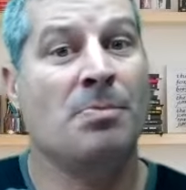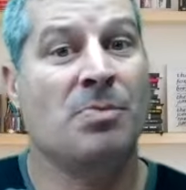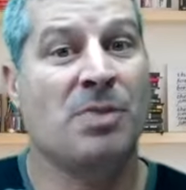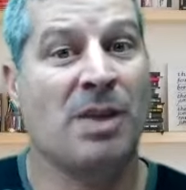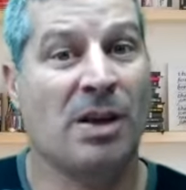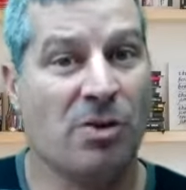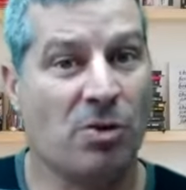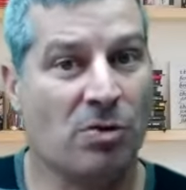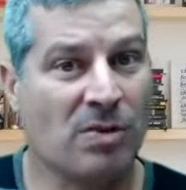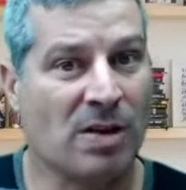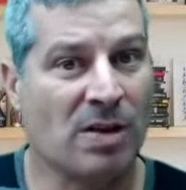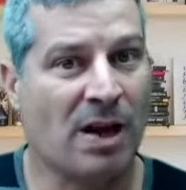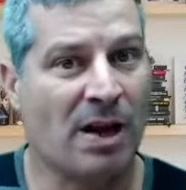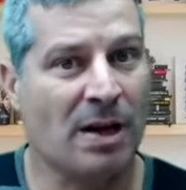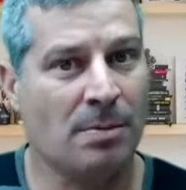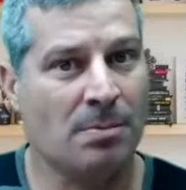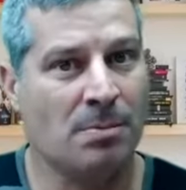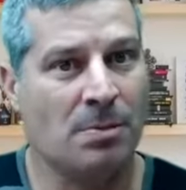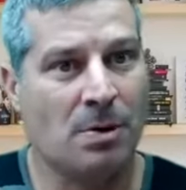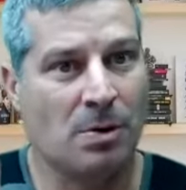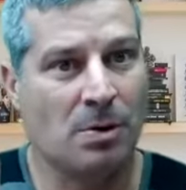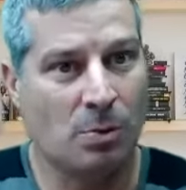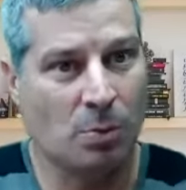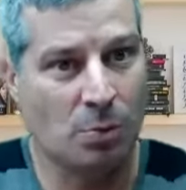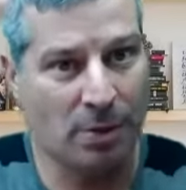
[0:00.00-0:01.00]
take your
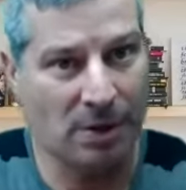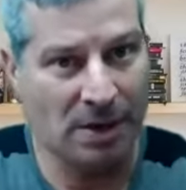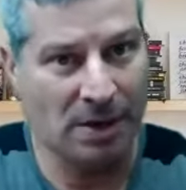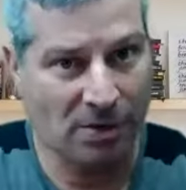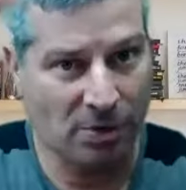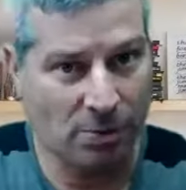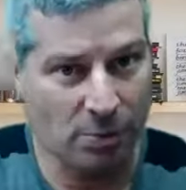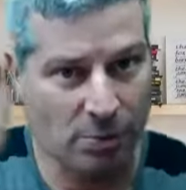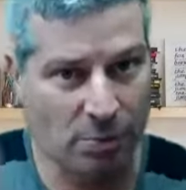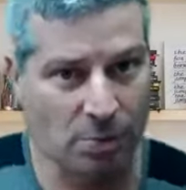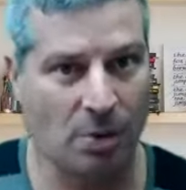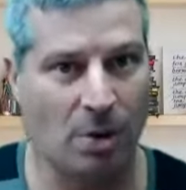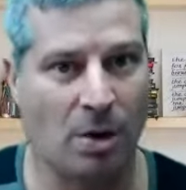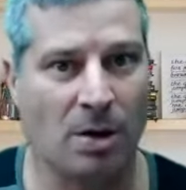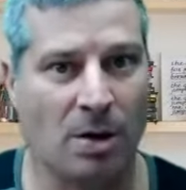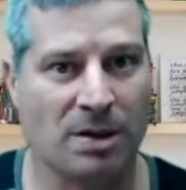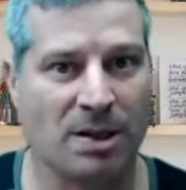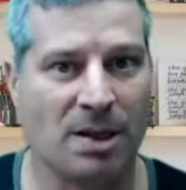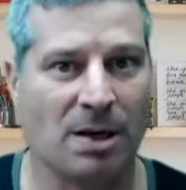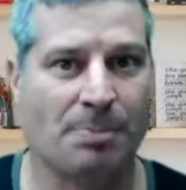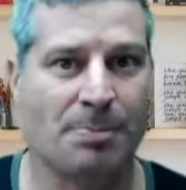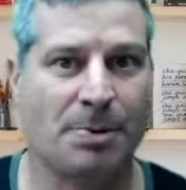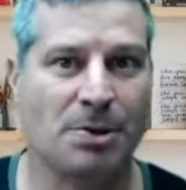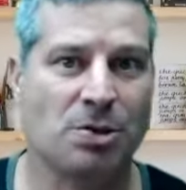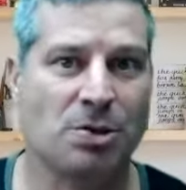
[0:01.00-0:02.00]
time, read through all
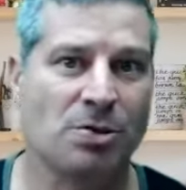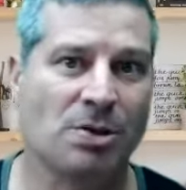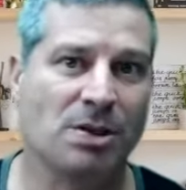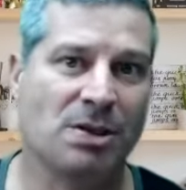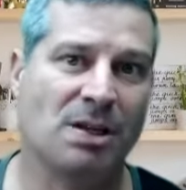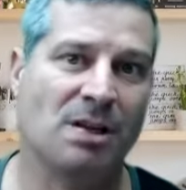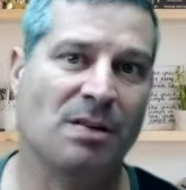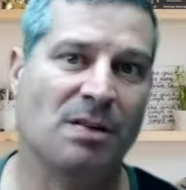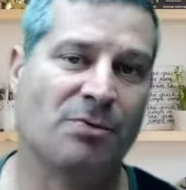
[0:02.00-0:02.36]
the opportunity